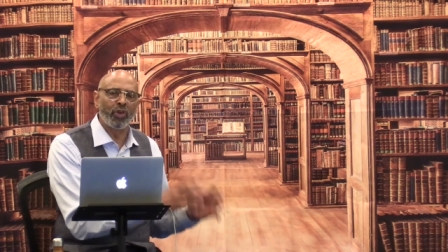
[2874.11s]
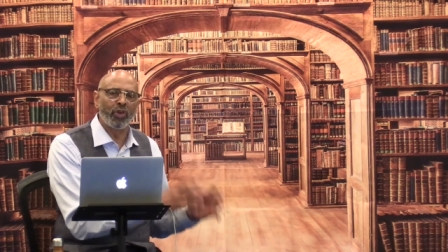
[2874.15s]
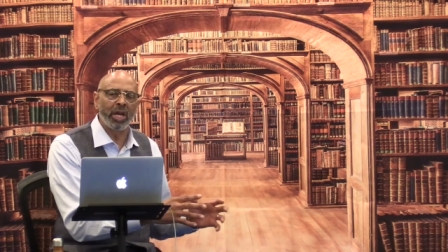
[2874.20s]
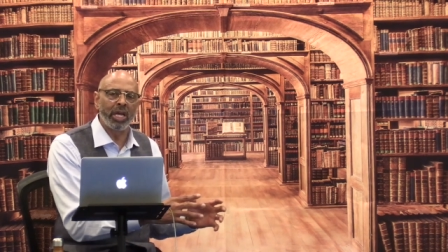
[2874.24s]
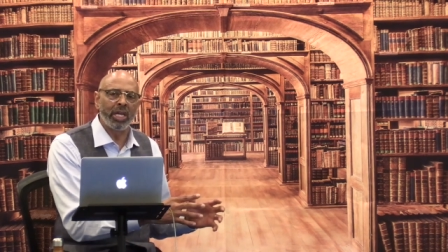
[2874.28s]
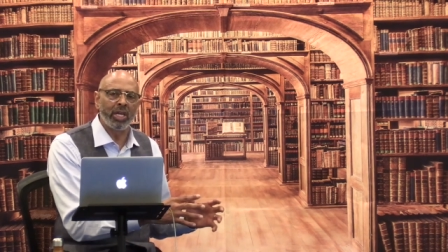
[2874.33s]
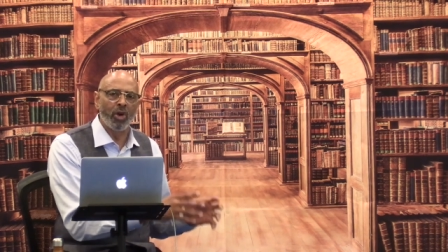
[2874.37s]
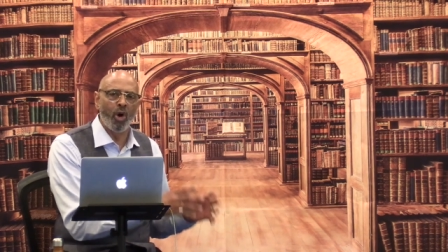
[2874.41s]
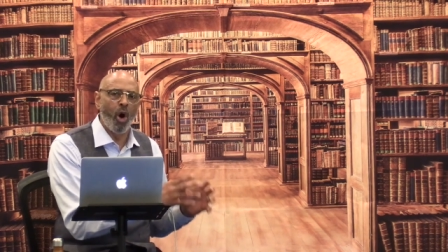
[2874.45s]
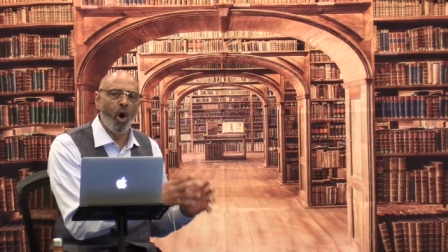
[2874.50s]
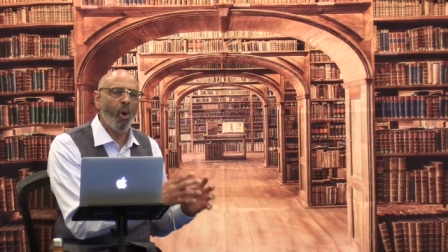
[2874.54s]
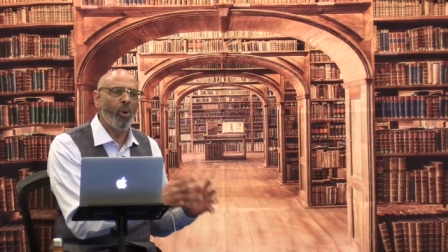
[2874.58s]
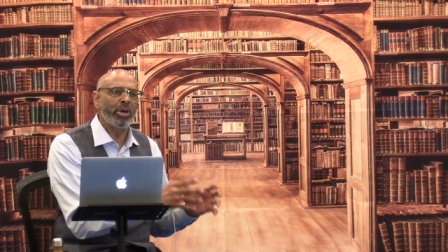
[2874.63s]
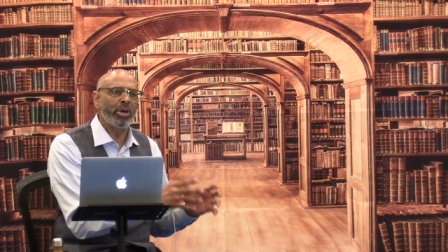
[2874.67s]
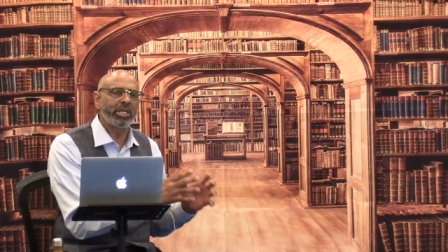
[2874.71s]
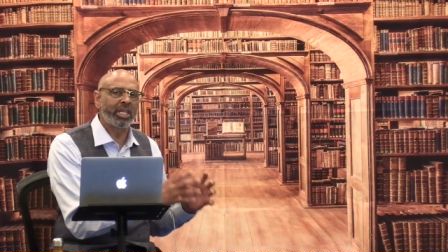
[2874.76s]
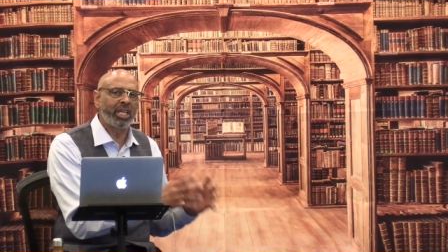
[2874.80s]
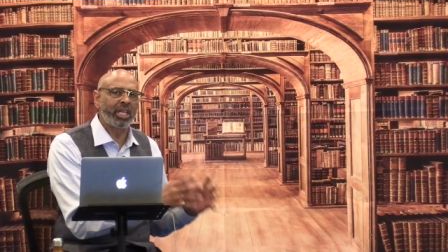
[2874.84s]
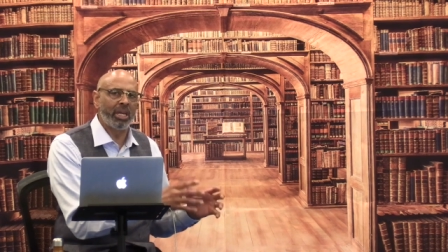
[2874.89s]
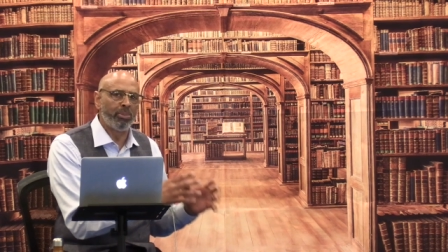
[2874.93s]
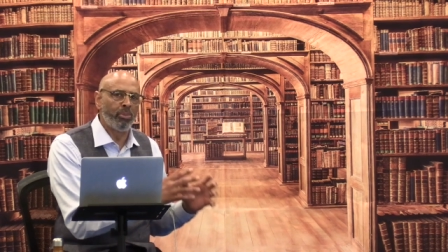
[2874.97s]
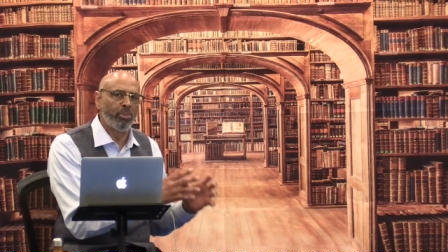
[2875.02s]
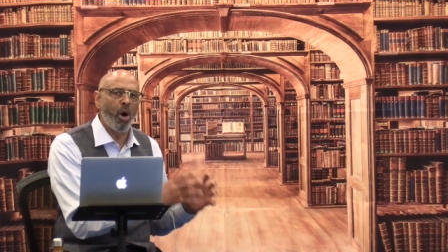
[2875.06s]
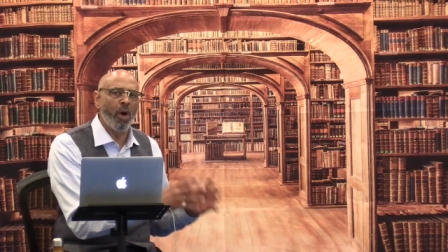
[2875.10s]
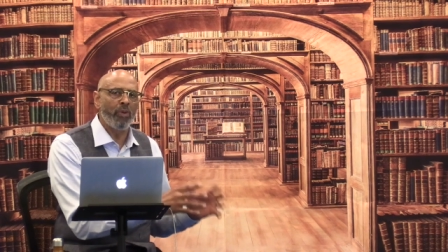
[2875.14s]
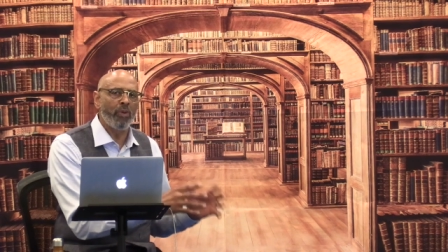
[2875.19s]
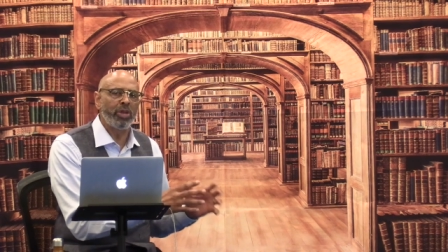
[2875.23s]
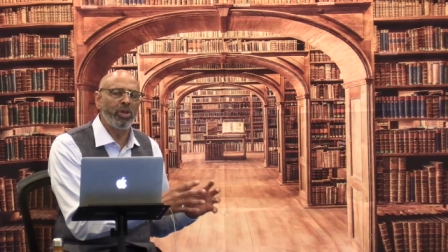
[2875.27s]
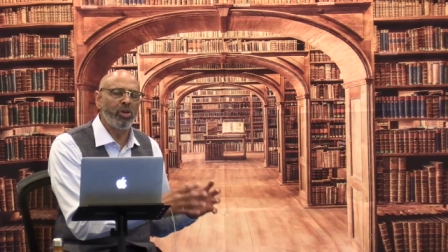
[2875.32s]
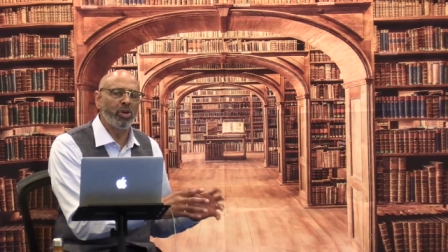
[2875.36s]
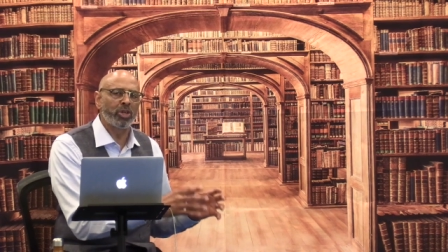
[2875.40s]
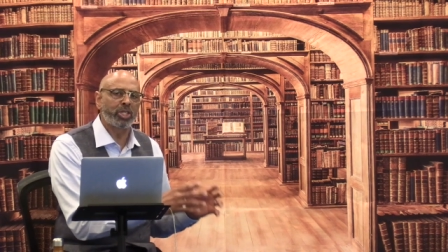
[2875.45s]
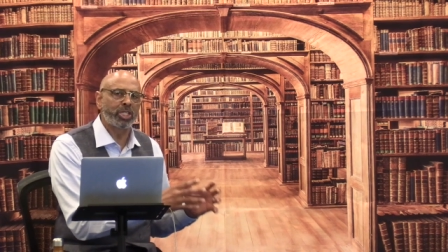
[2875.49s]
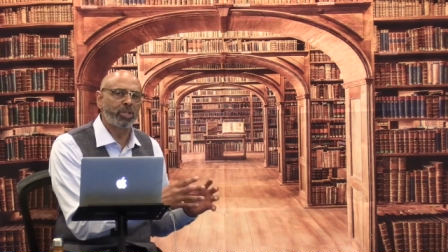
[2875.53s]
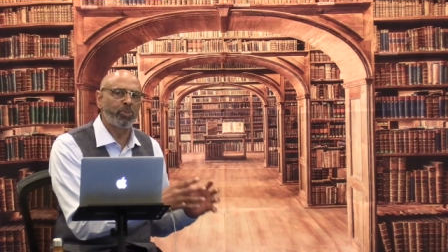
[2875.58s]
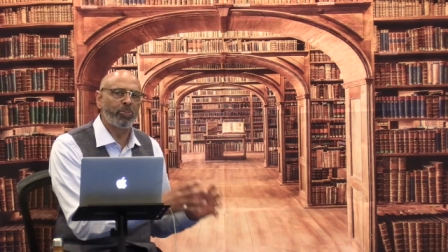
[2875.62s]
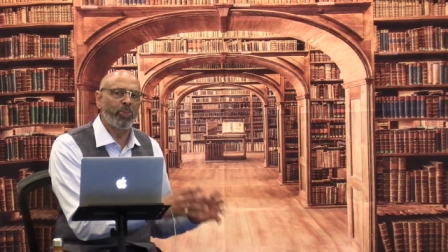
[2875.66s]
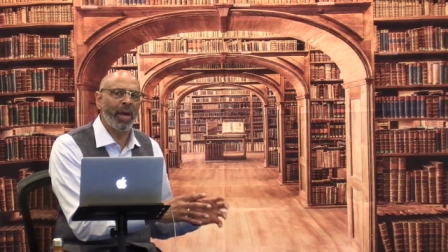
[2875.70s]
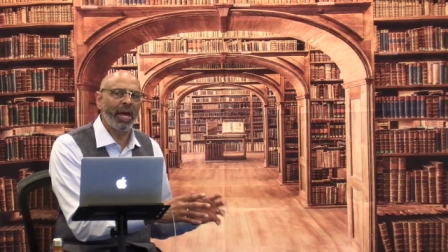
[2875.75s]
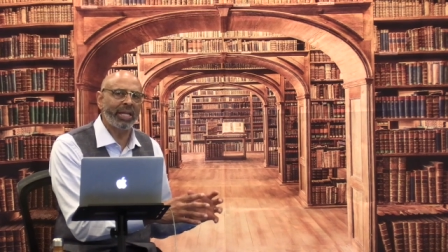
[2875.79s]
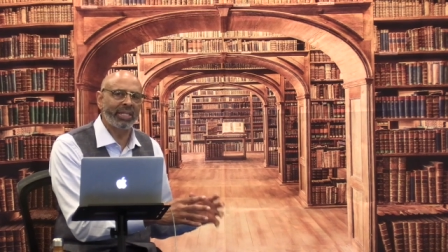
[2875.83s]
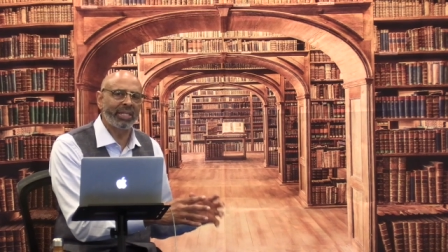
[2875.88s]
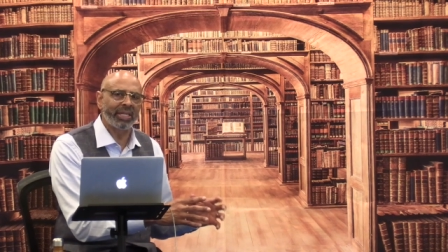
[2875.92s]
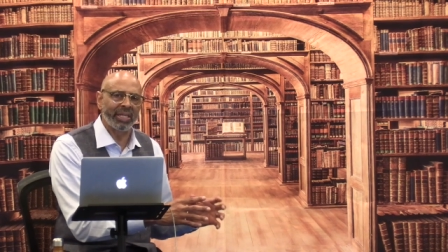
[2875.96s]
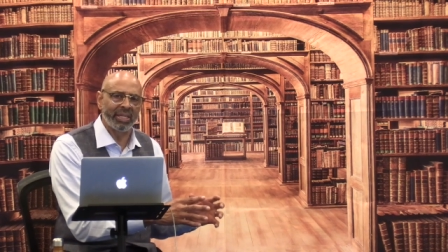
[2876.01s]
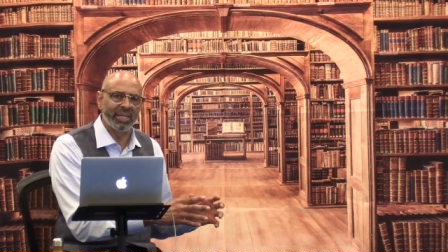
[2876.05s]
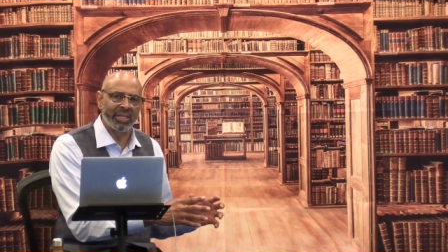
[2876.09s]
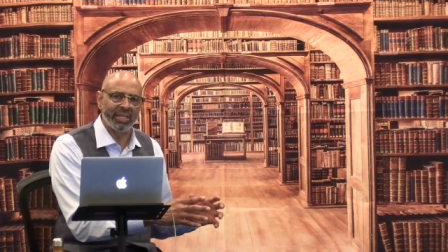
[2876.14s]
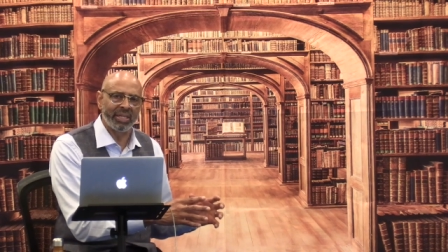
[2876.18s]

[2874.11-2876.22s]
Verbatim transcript: You always get more than you expected